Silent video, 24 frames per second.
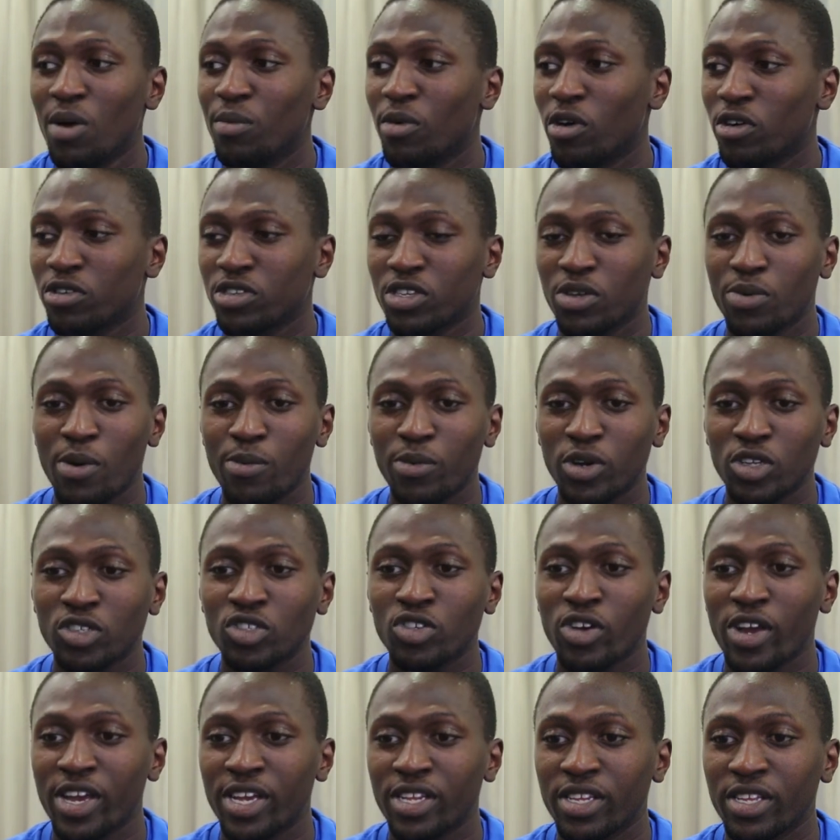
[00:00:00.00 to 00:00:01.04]
But obviously, when we're
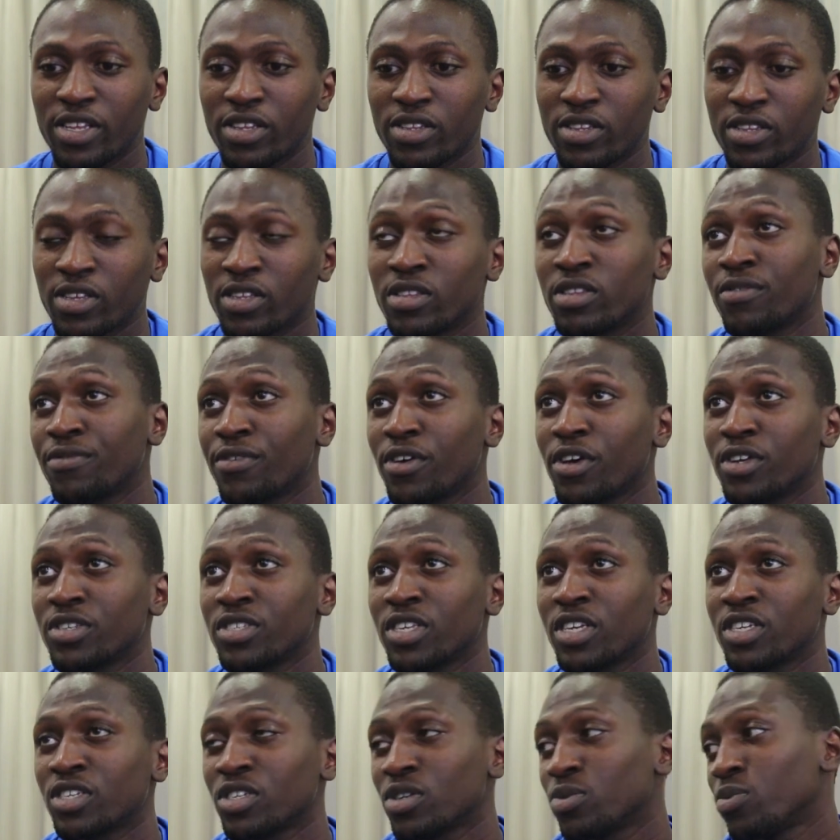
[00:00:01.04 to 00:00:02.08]
training in the
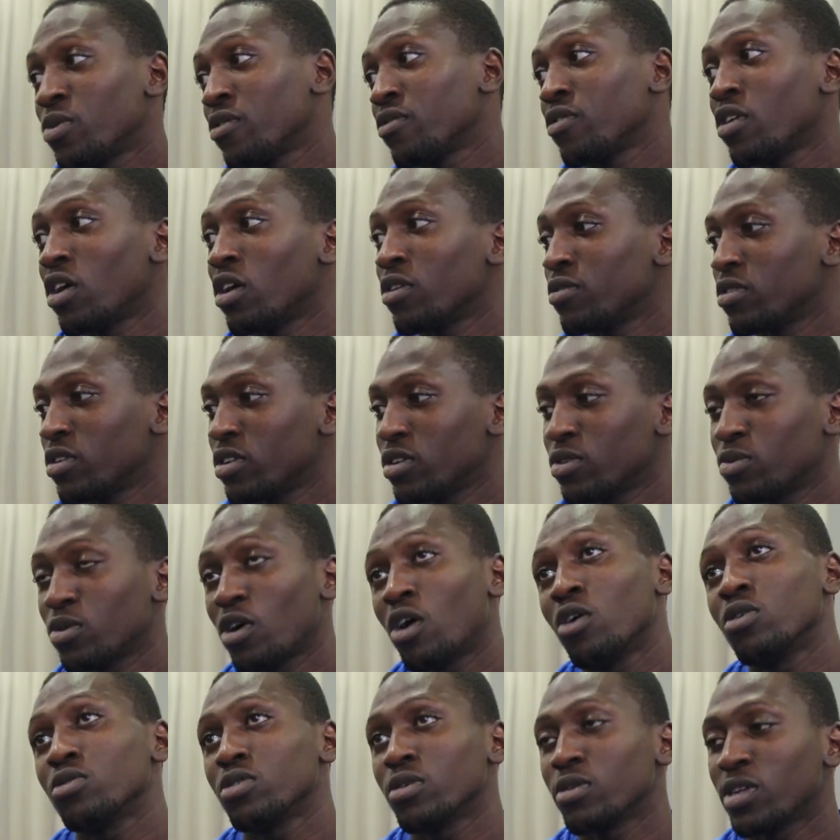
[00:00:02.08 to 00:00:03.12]
first session with the other
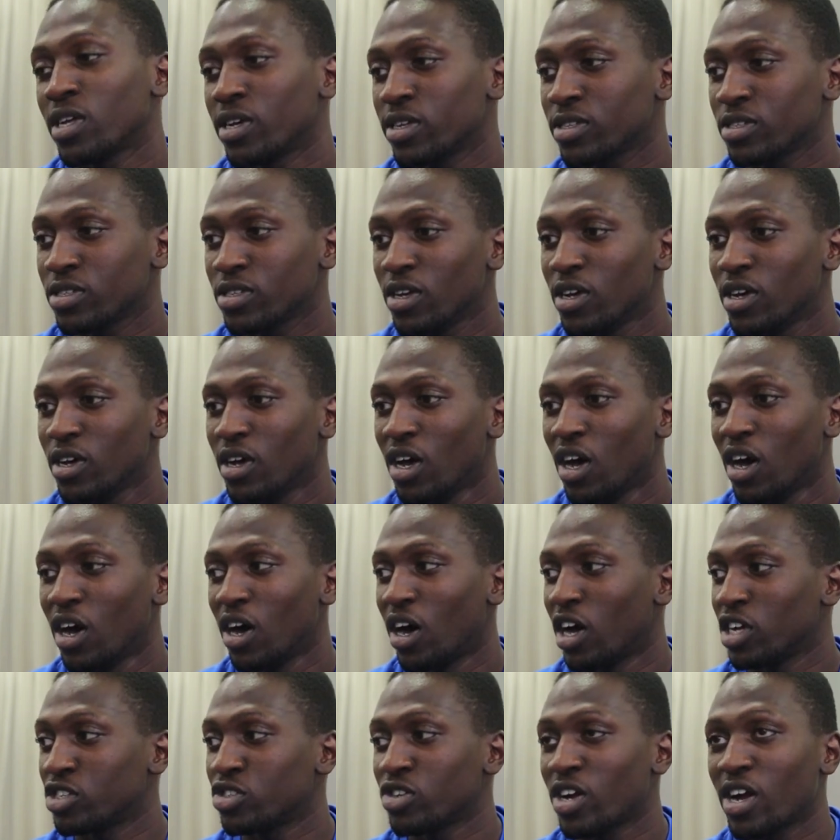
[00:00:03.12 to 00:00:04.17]
older lads,
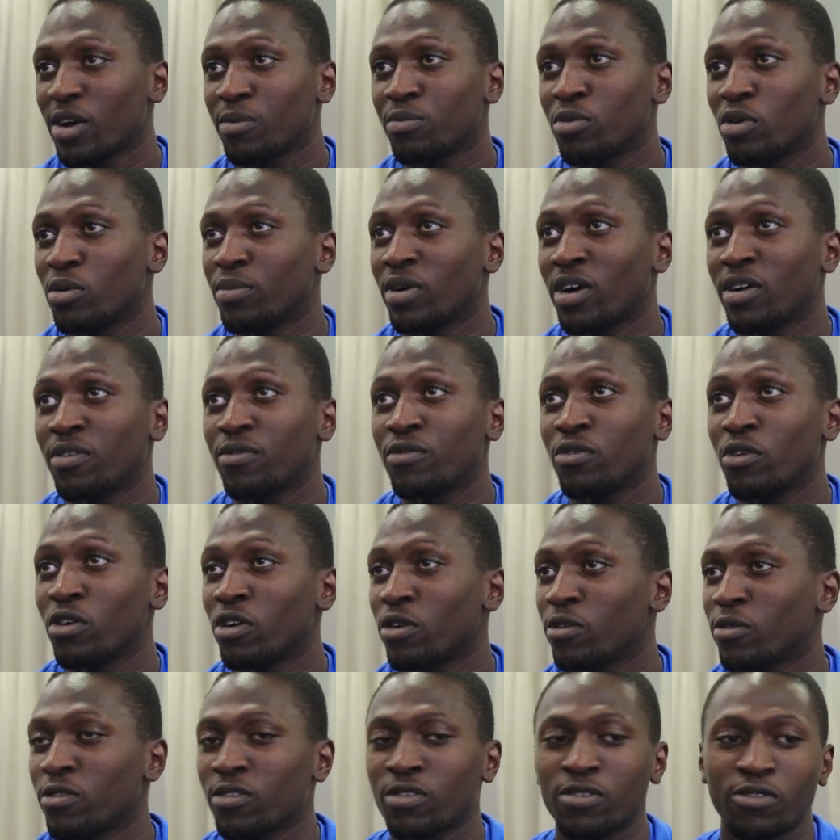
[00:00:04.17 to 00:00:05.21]
I try to put my
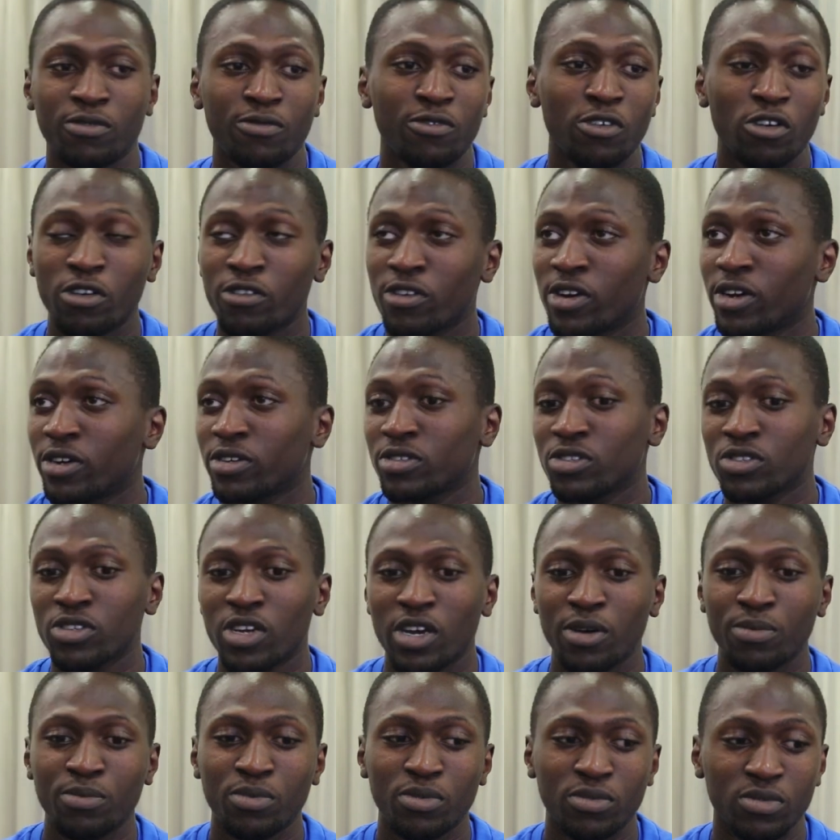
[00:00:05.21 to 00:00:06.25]
foot around,
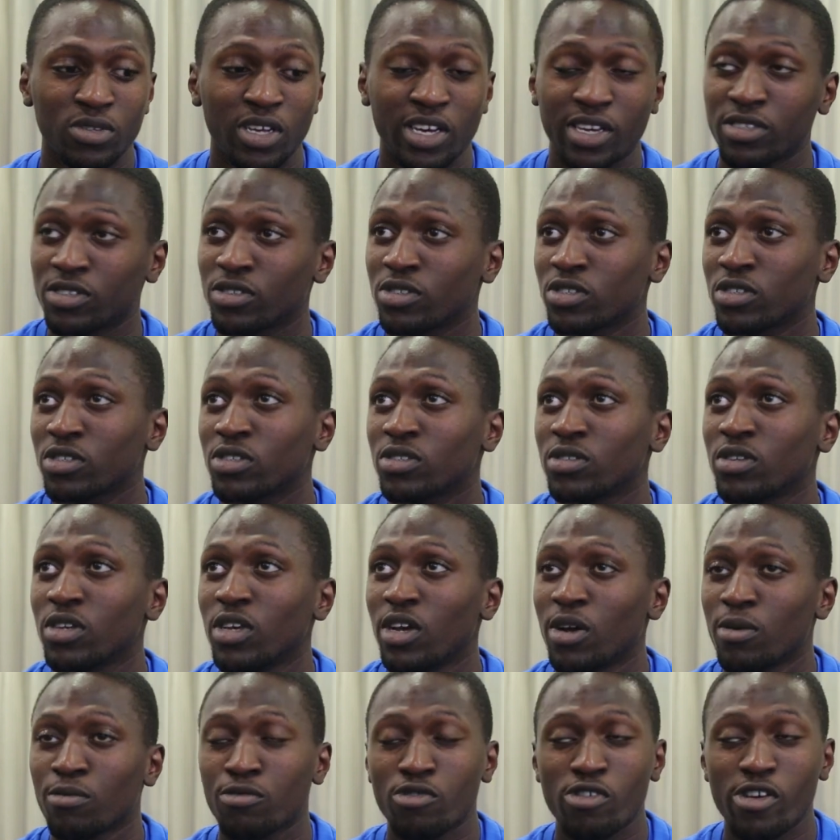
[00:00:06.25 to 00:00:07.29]
try to put, like just
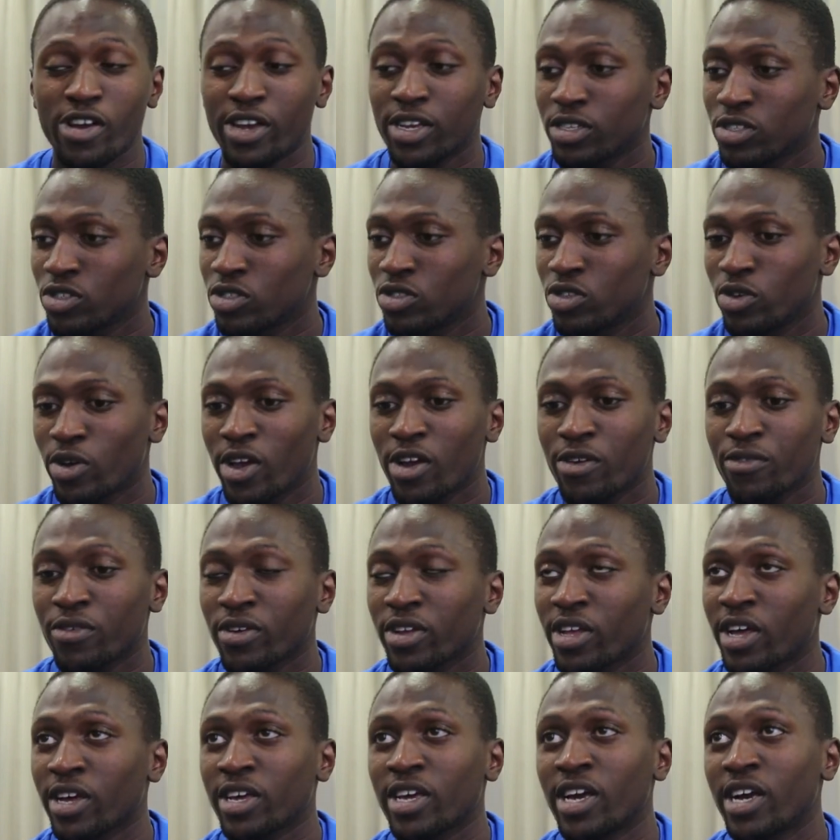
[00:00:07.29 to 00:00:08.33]
press, do
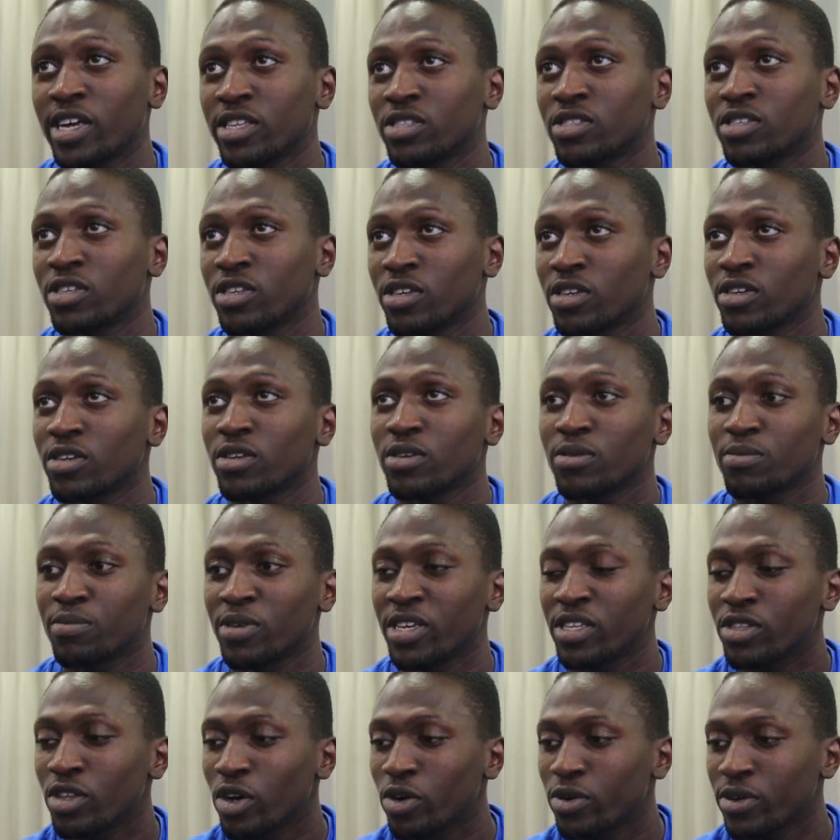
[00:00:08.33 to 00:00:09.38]
everything I can to
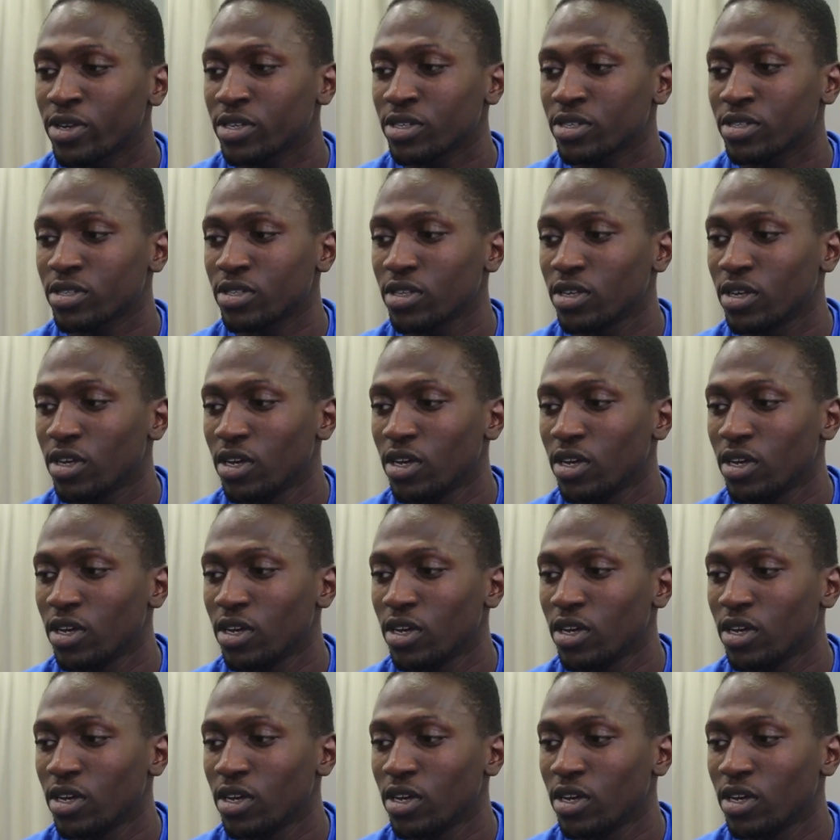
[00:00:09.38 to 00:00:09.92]
be noticed.